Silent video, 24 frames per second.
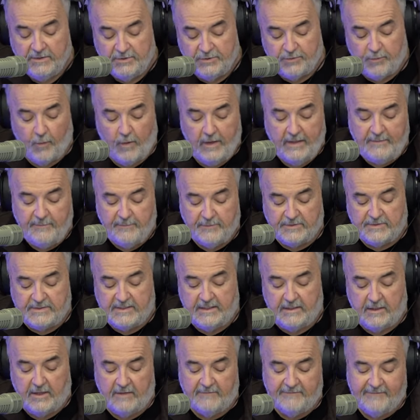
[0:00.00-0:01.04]

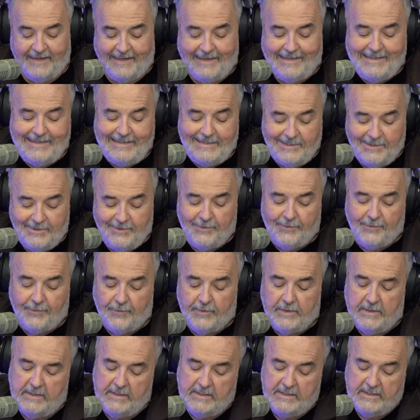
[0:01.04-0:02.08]
20% off any
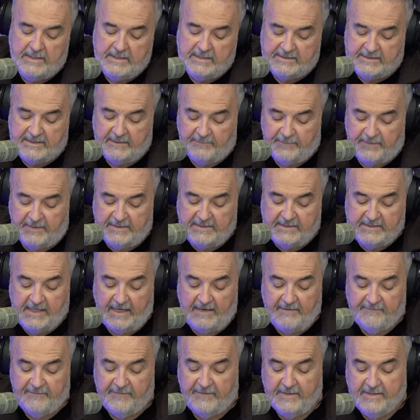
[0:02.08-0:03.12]
new Simply
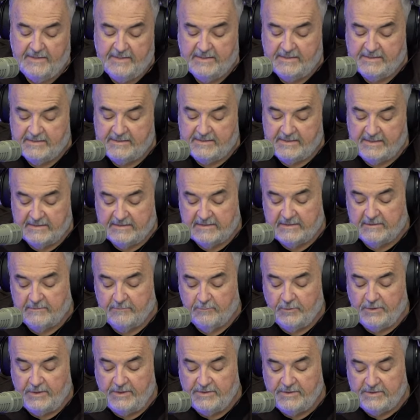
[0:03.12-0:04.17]
Safe system
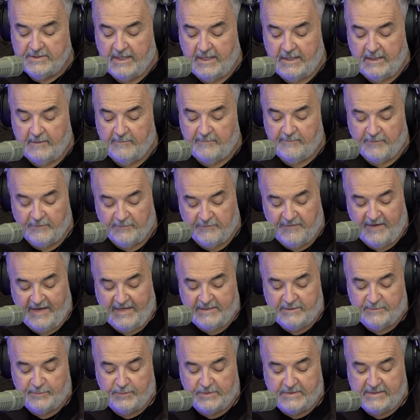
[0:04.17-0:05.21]
when you sign up for
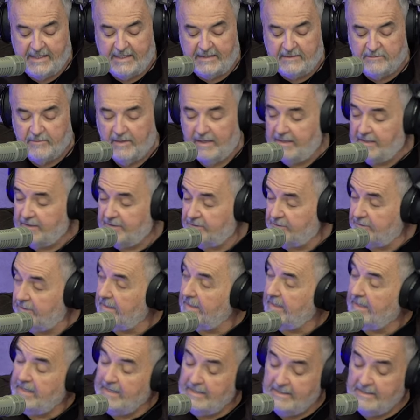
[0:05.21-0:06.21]
Fast Protect monitoring.